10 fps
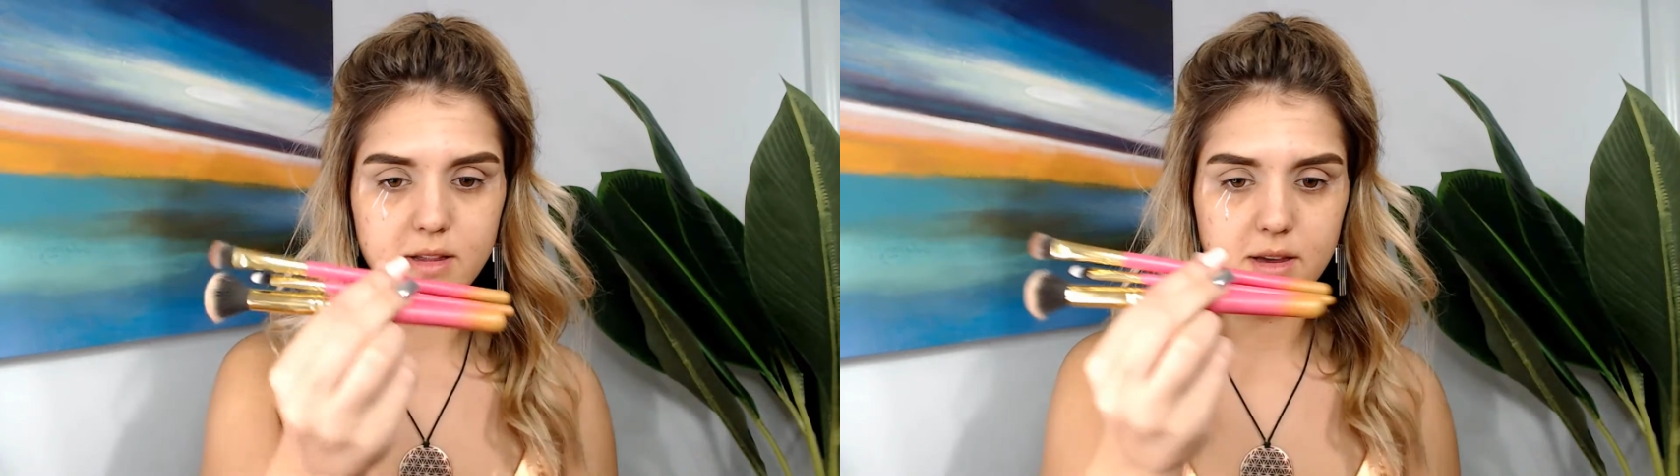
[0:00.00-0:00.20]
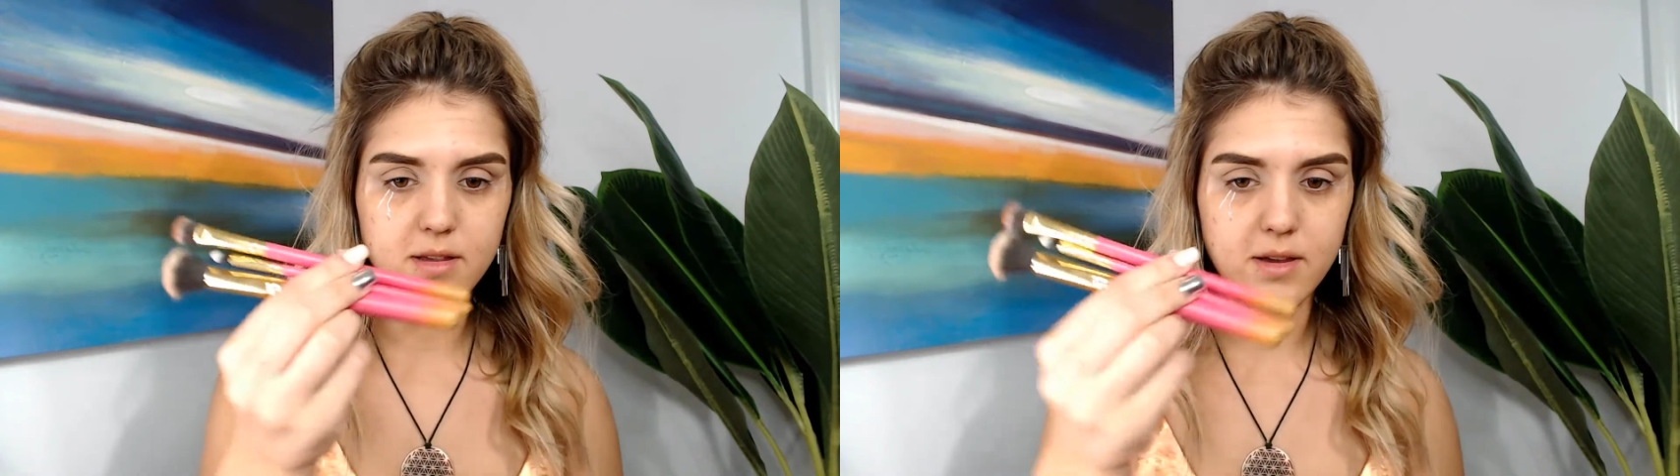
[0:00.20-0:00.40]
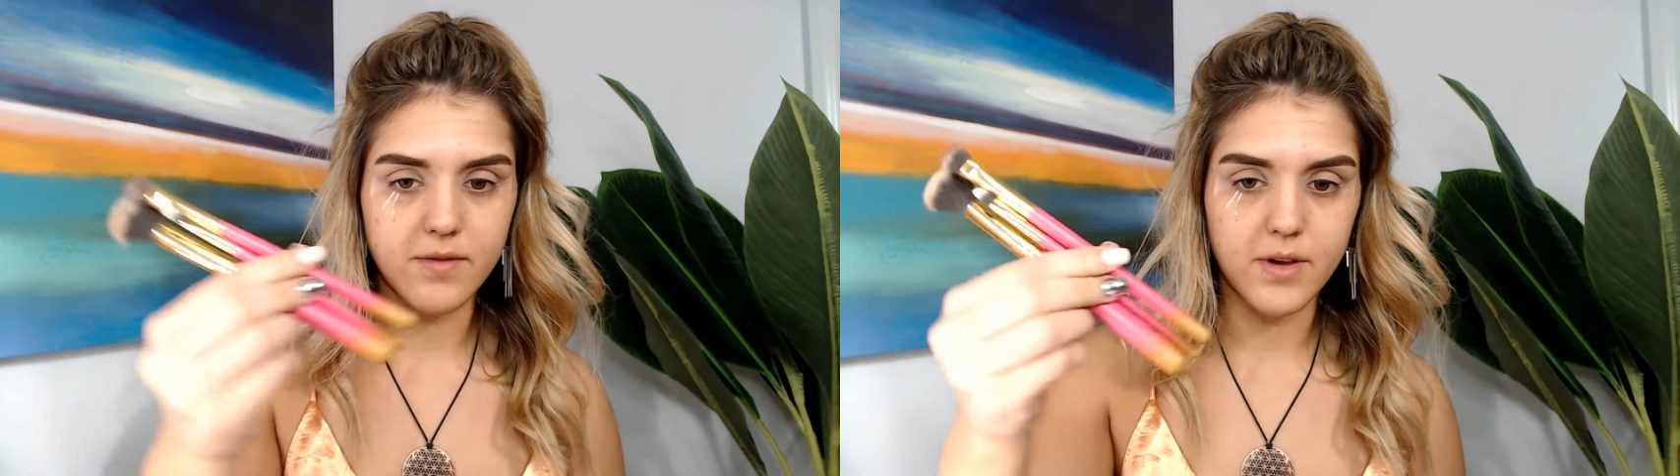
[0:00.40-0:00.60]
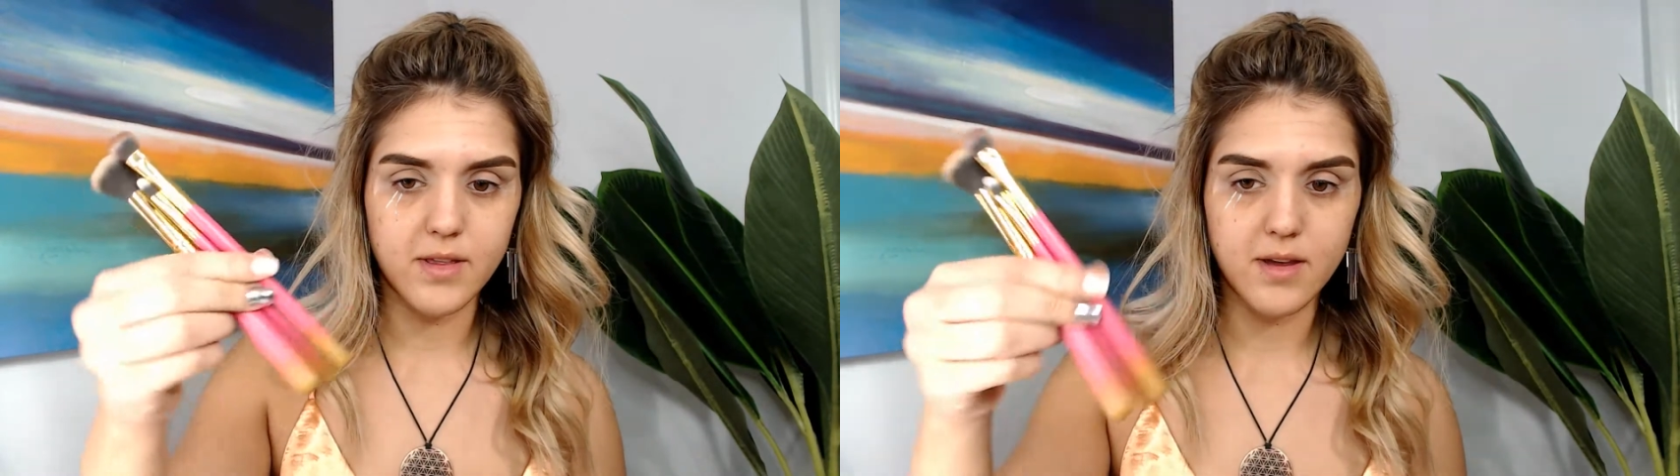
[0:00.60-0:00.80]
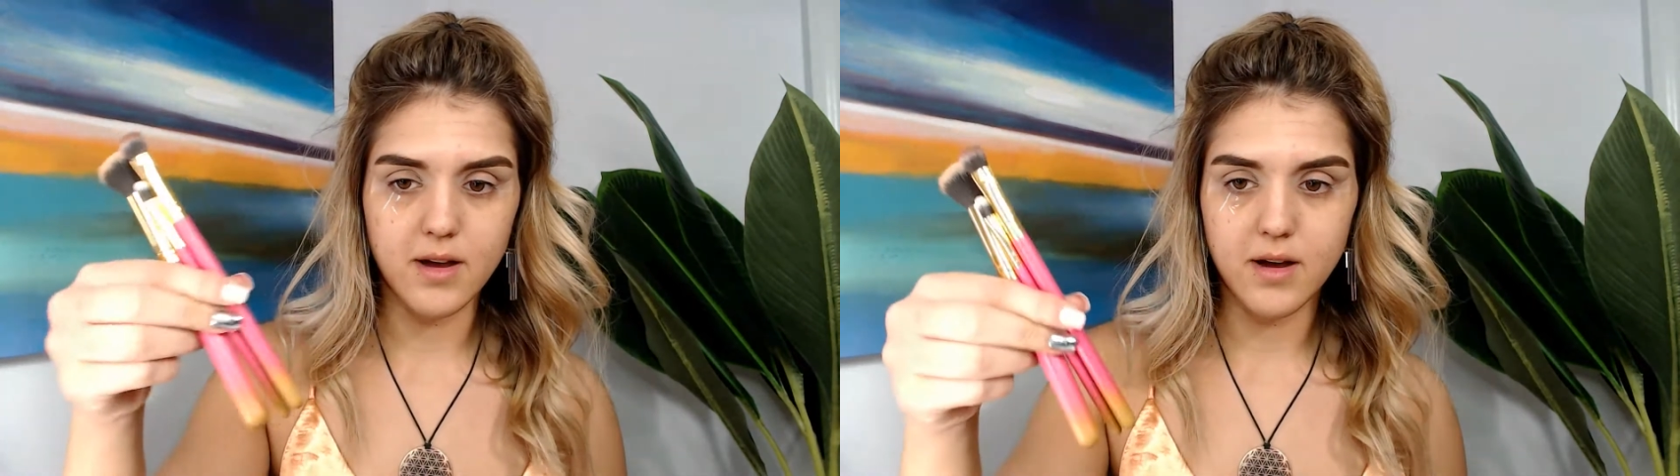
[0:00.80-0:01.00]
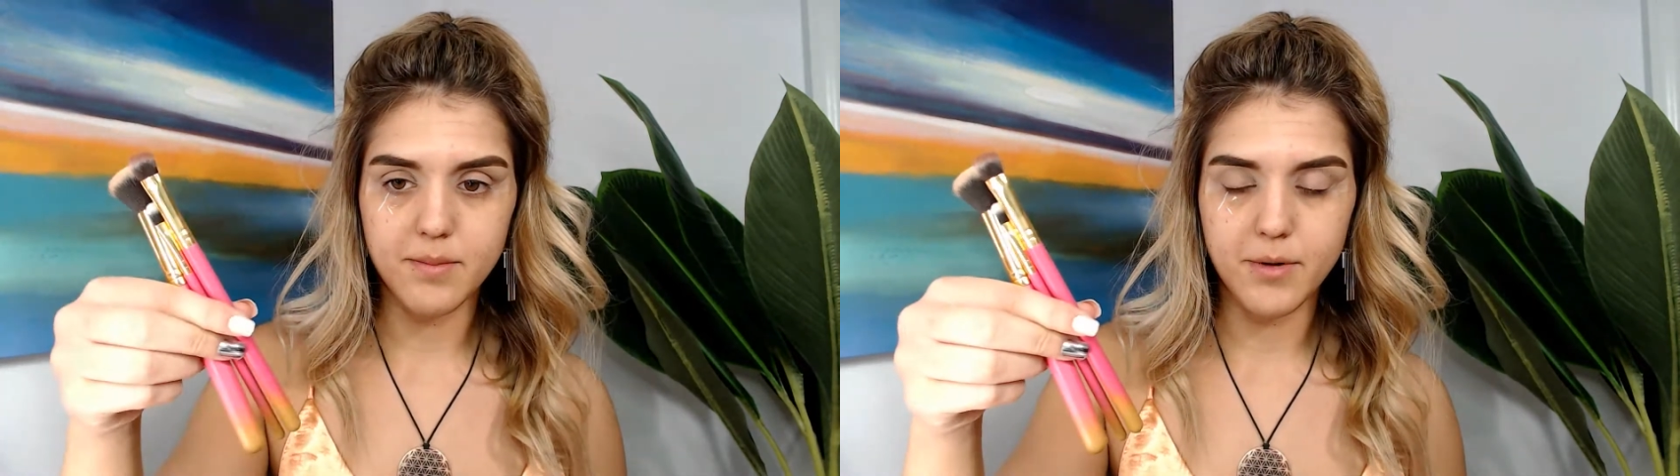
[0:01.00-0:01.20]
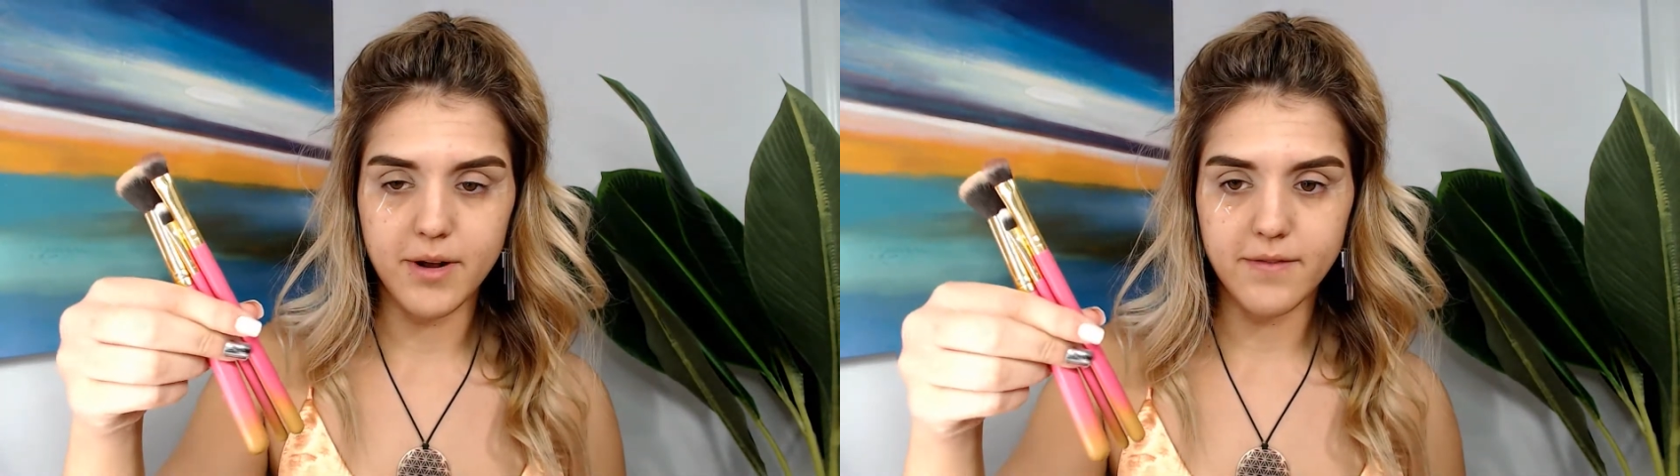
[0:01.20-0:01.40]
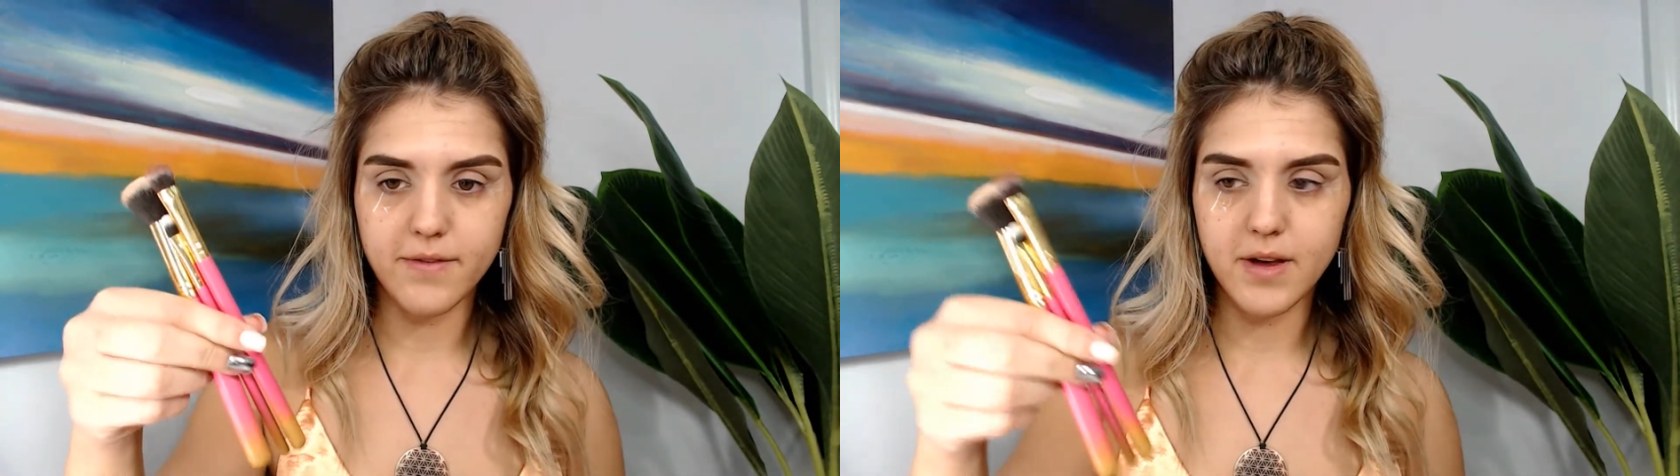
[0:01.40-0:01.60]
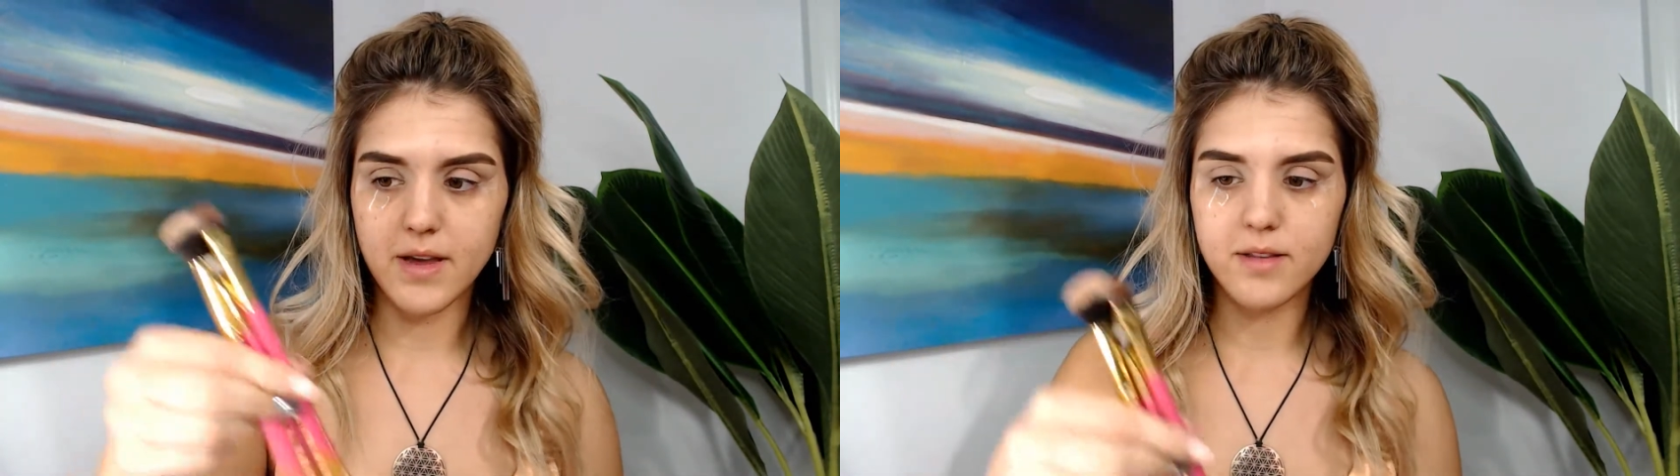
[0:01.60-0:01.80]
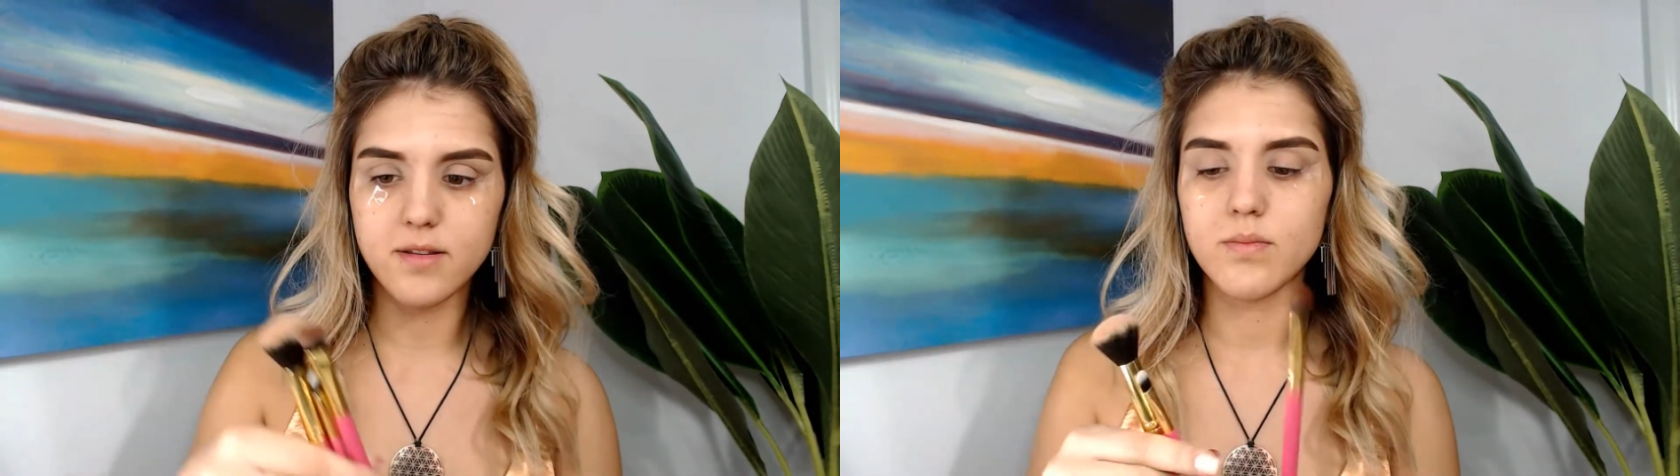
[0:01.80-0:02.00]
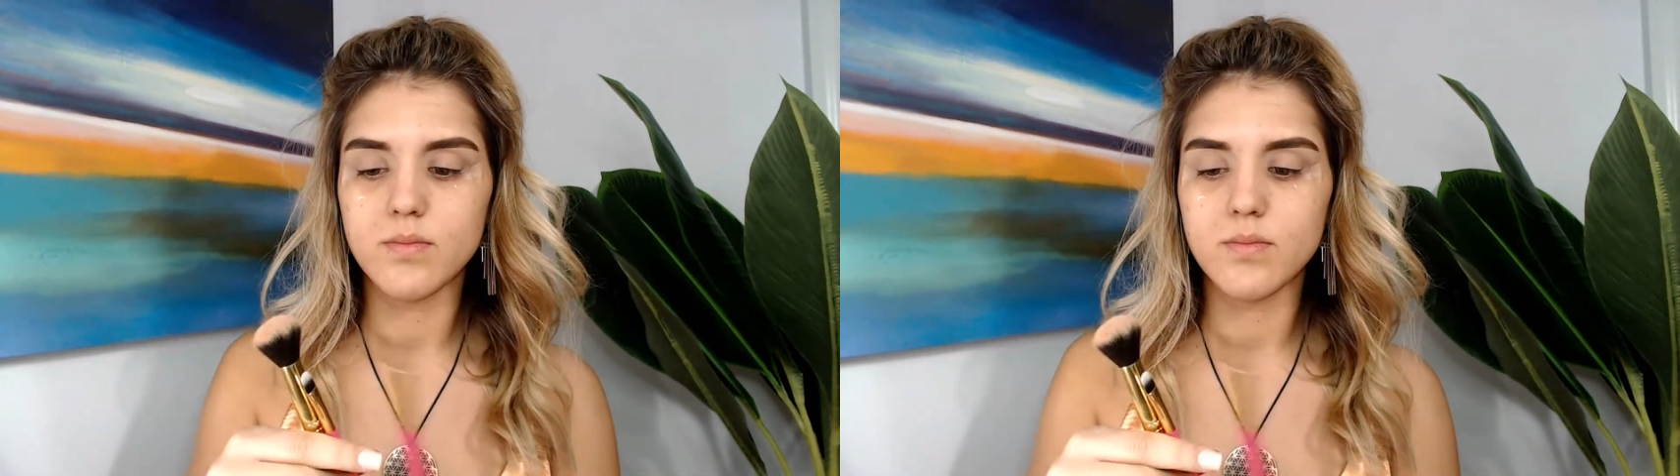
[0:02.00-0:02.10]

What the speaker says: Like, they have like that ombre effect.